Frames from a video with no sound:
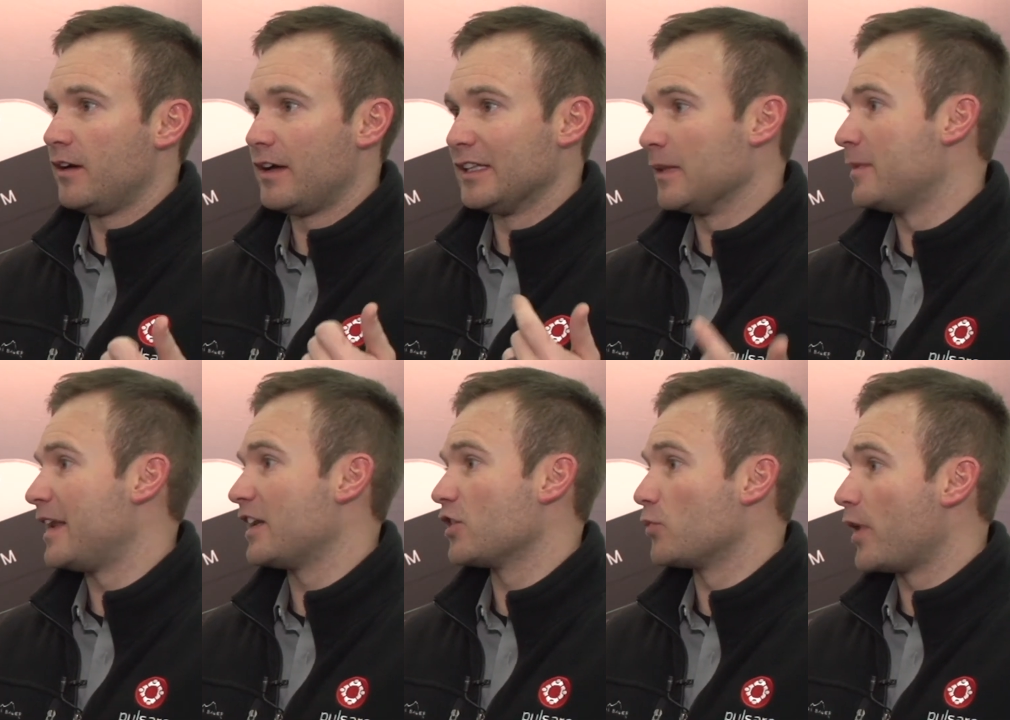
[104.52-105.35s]

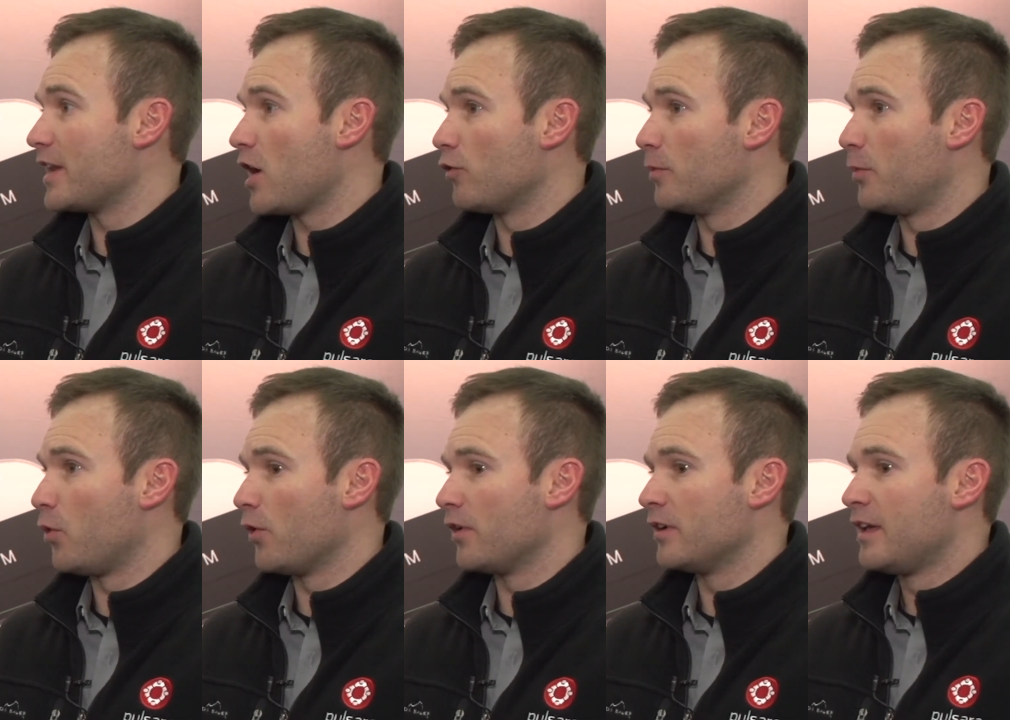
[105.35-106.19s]
eliminating the radio
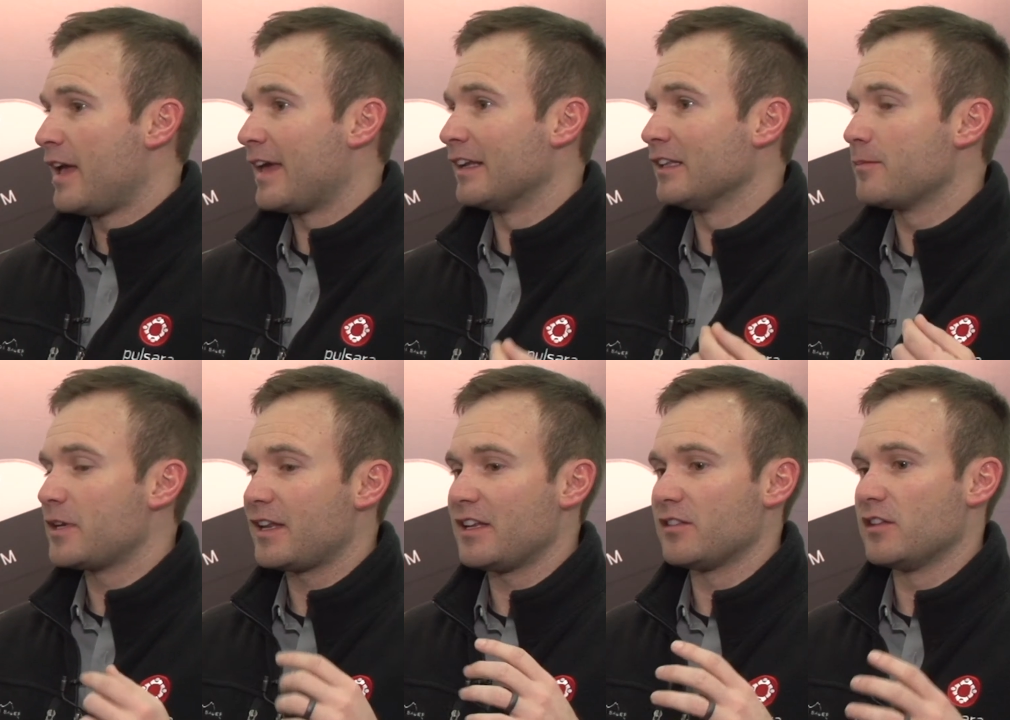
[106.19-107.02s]
report and
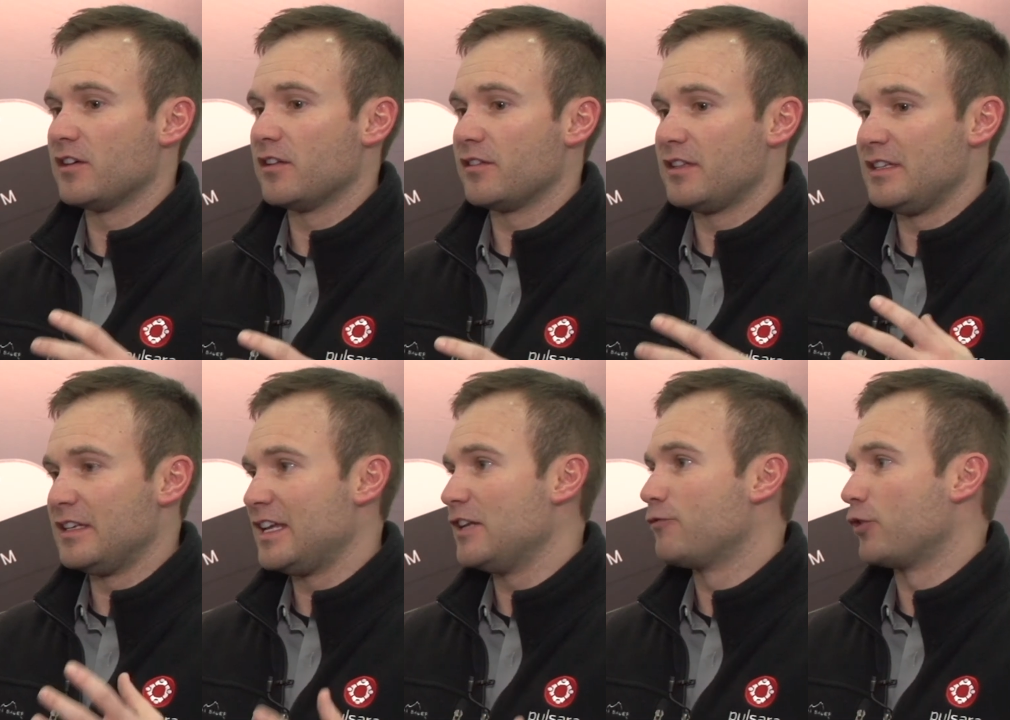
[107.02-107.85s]
eliminating the
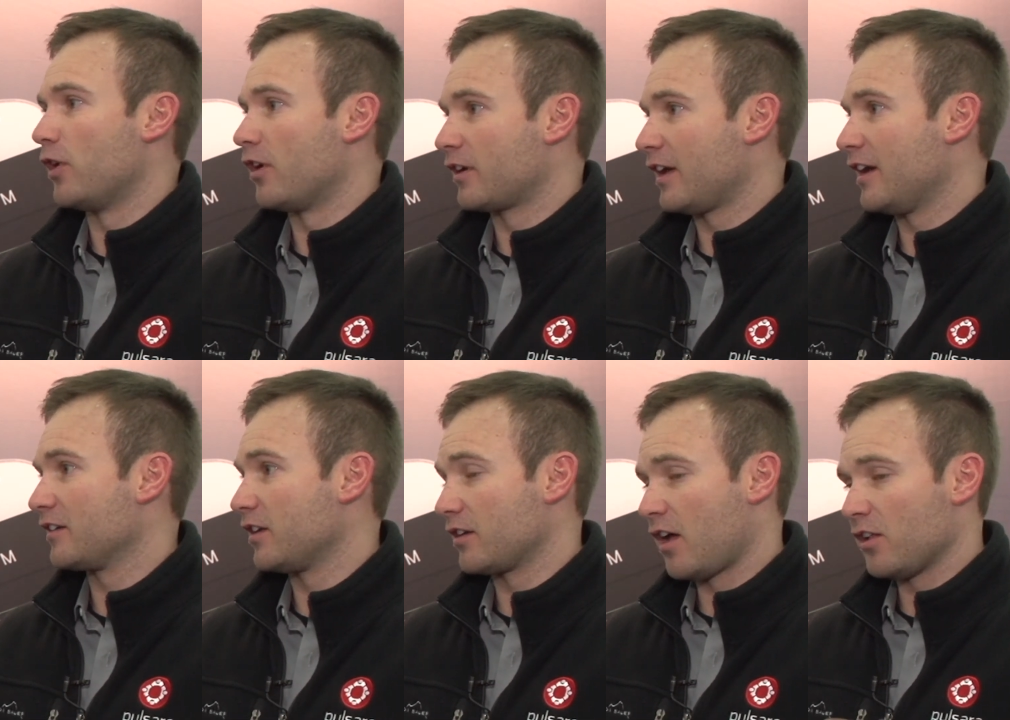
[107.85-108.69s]
need for archaic
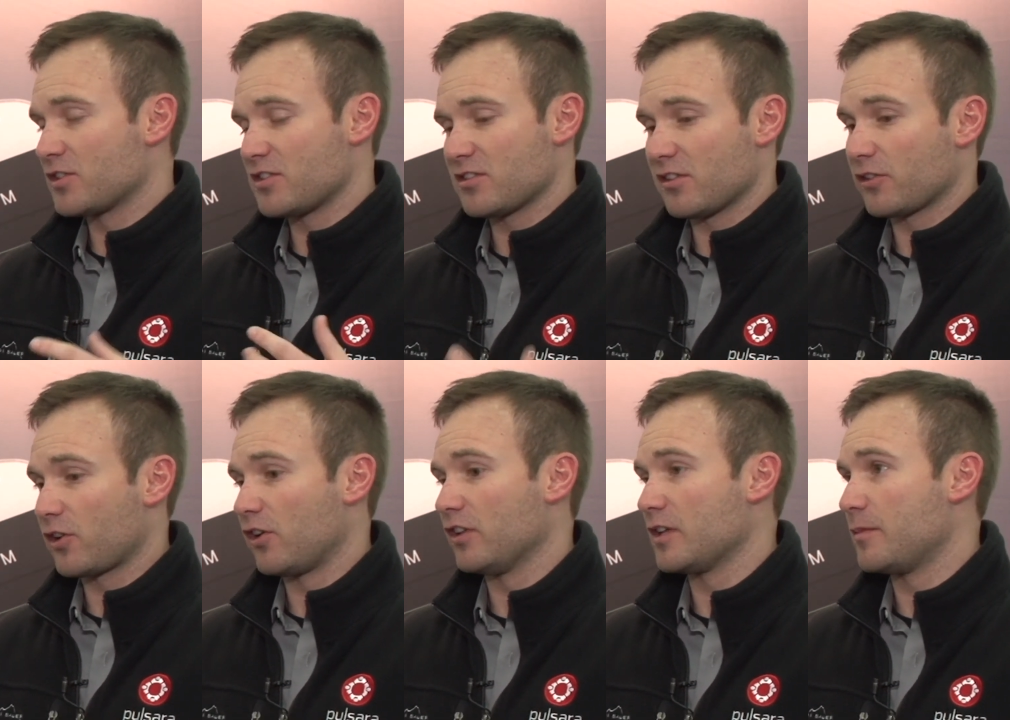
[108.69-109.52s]
technologies that are
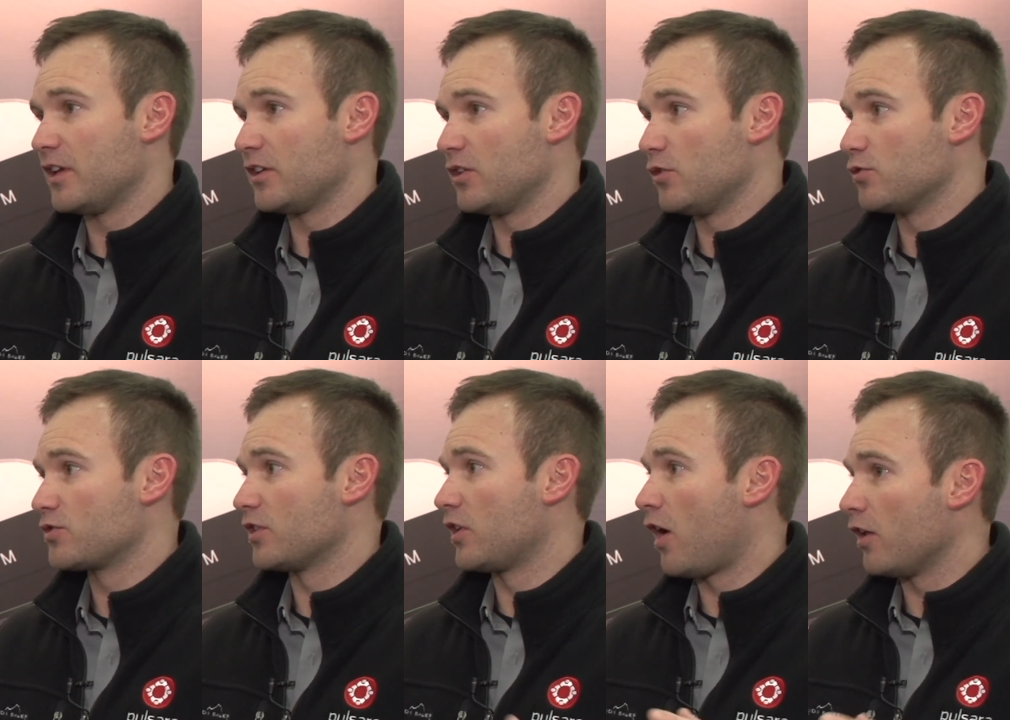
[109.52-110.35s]
currently being used
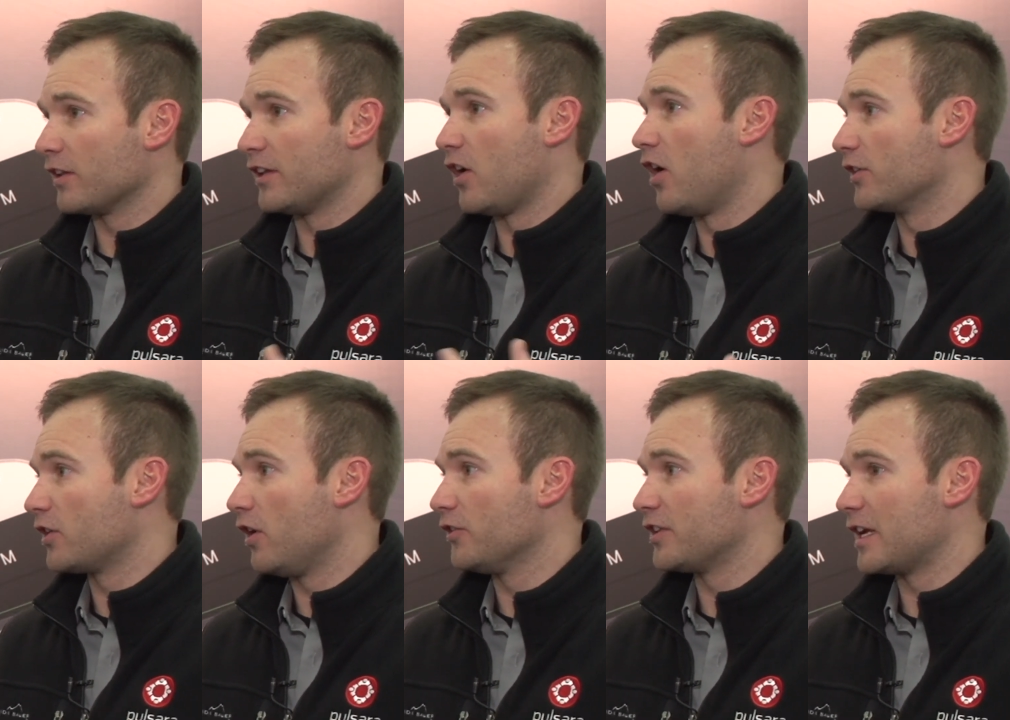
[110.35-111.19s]
to call in
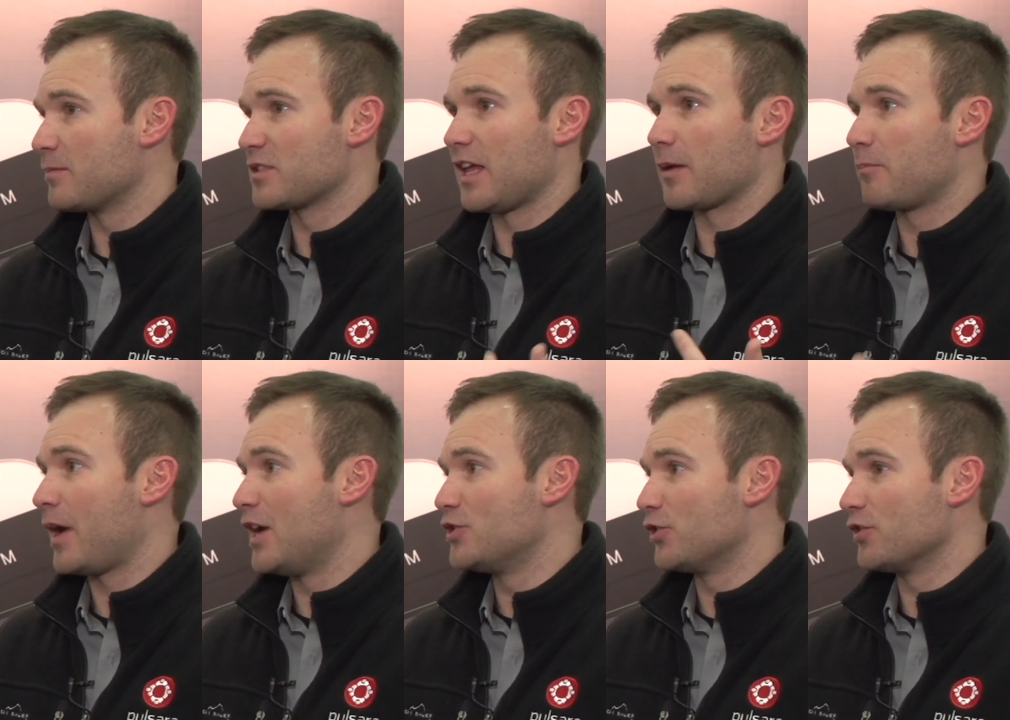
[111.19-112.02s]
on-call teams like
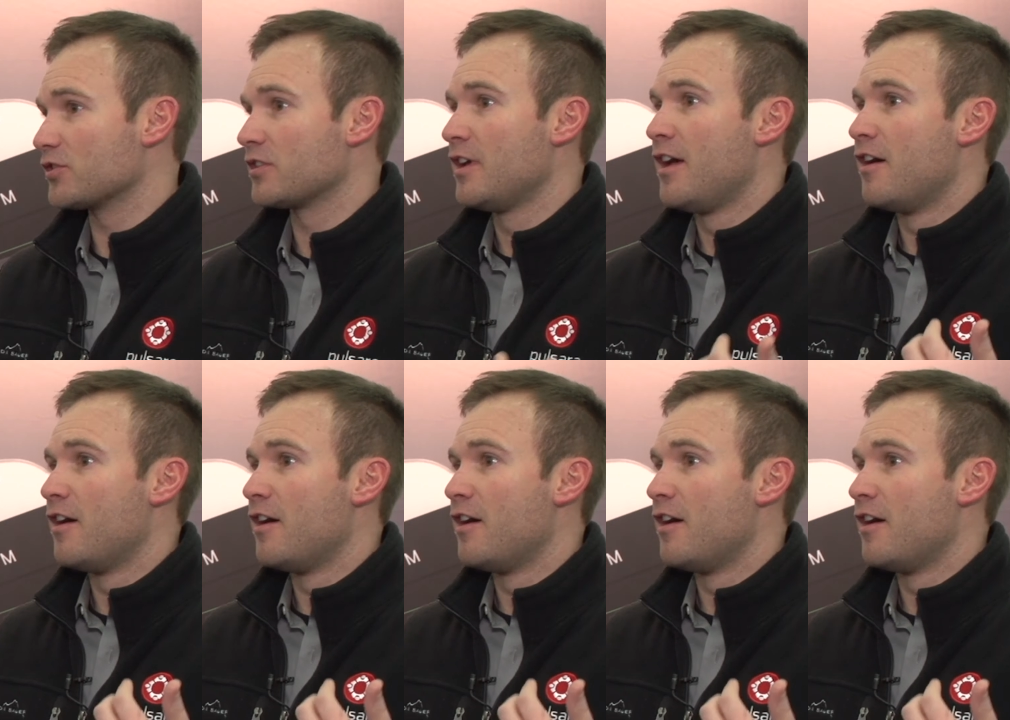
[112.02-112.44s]
pagers,